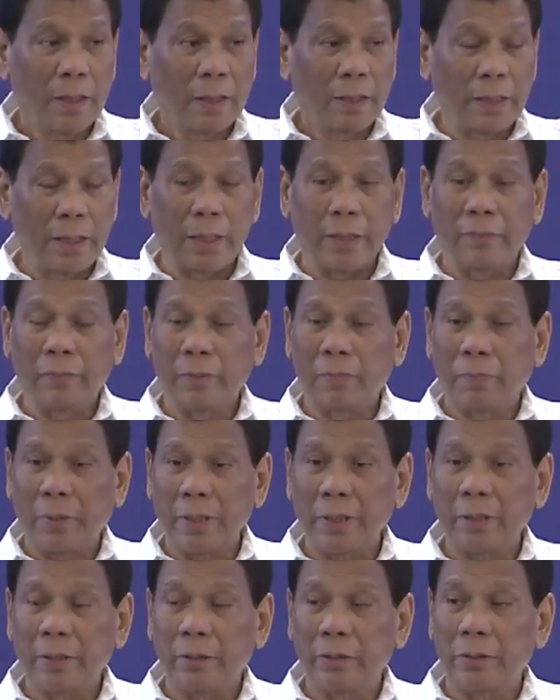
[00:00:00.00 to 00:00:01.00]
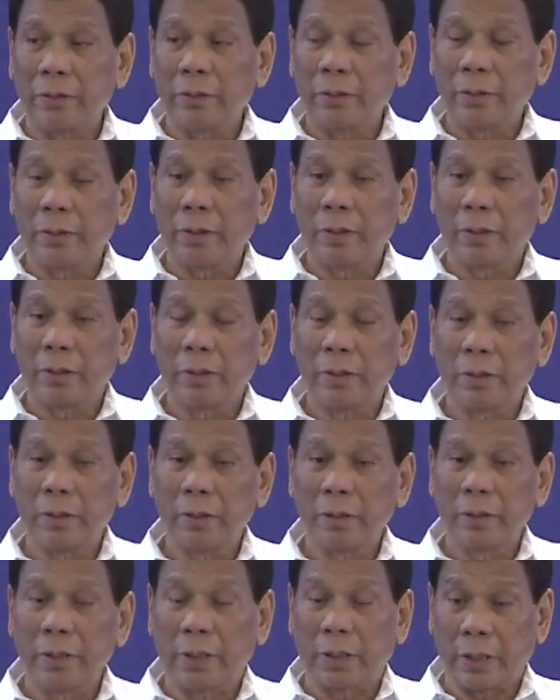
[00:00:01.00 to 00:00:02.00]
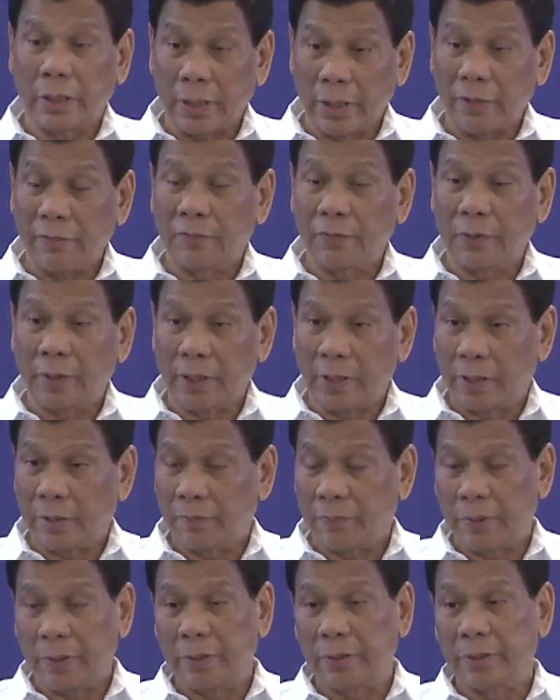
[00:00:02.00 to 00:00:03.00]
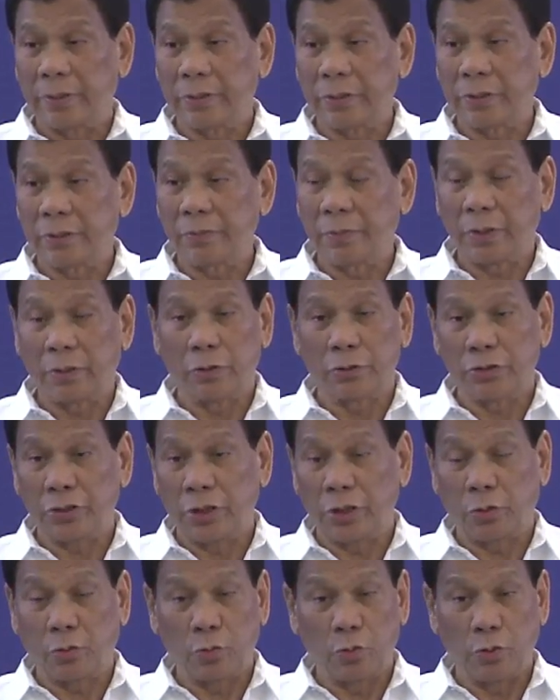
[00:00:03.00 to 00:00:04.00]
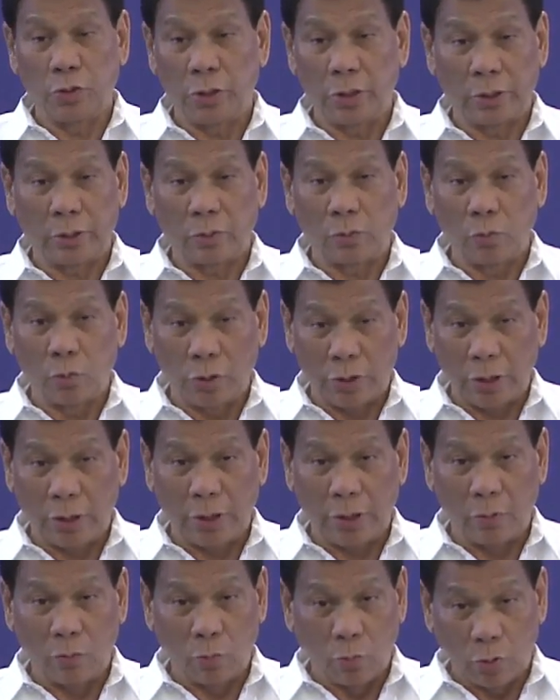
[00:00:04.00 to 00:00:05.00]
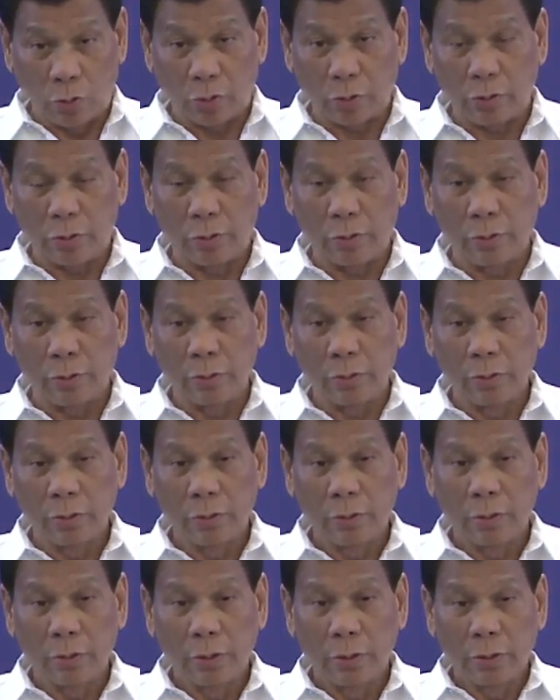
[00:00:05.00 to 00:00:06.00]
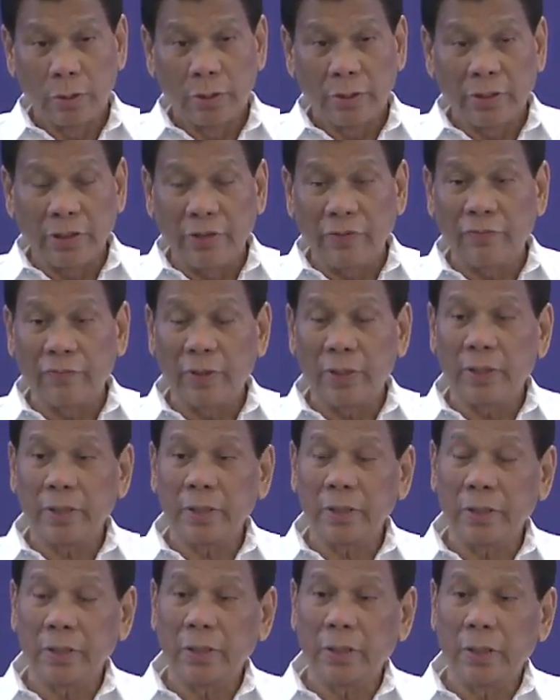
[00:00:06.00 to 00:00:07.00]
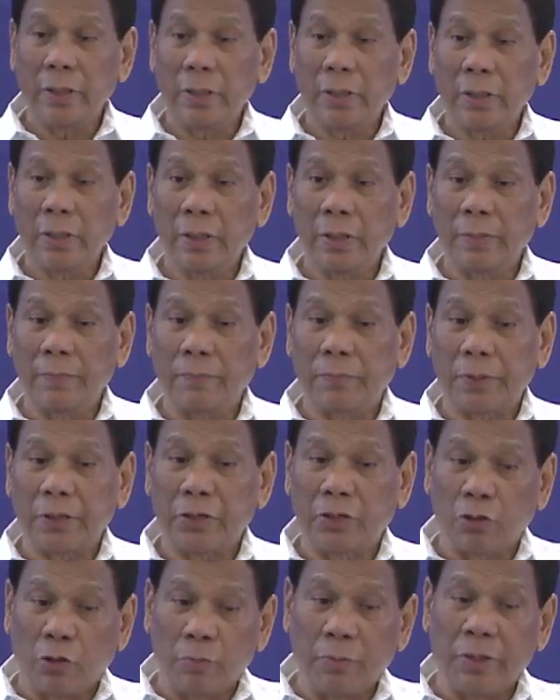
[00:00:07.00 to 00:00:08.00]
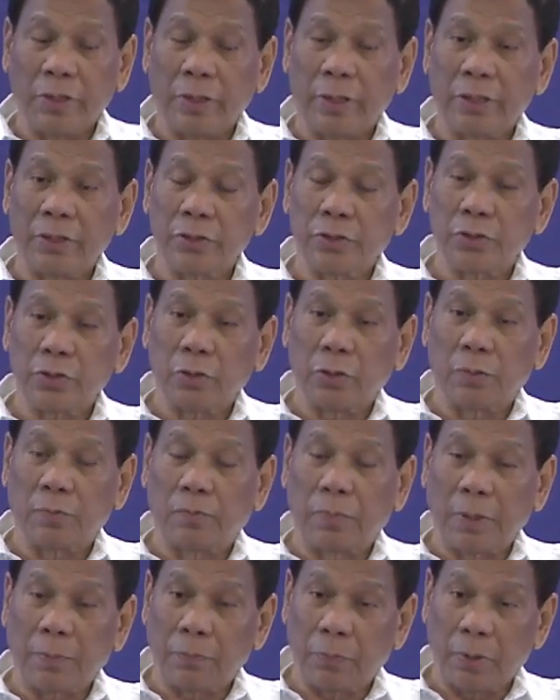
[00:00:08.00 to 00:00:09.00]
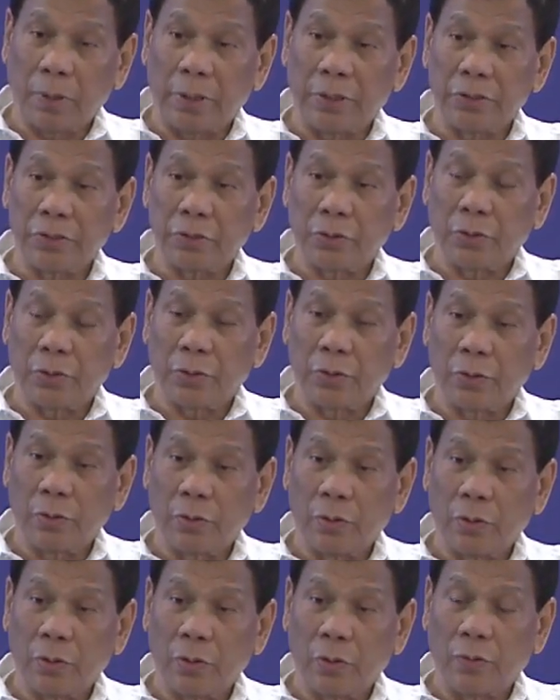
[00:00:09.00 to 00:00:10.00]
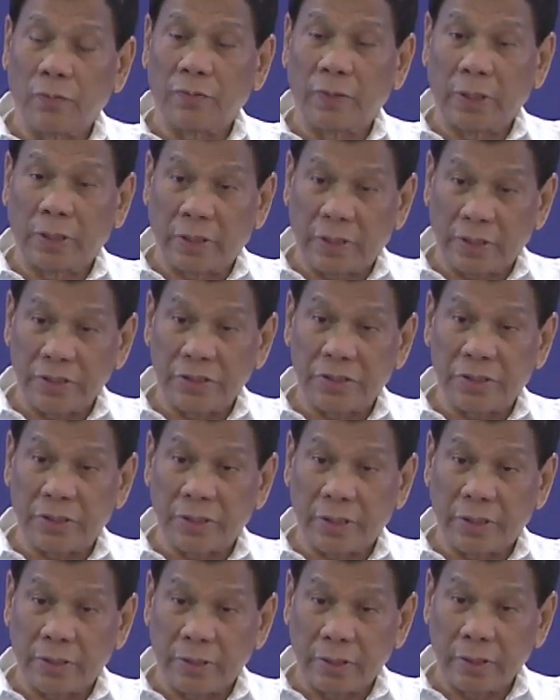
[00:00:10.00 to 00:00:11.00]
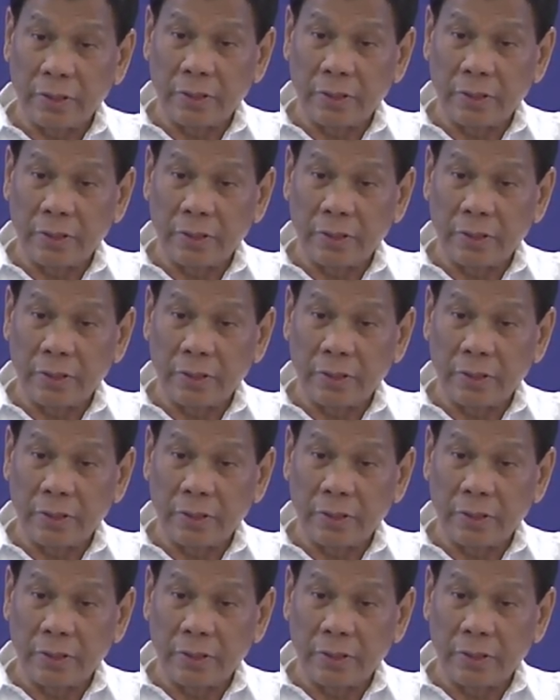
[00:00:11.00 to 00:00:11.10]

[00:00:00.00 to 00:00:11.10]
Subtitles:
They have abandoned the cry for independence because it would not really work, given the predominance of population of the Christian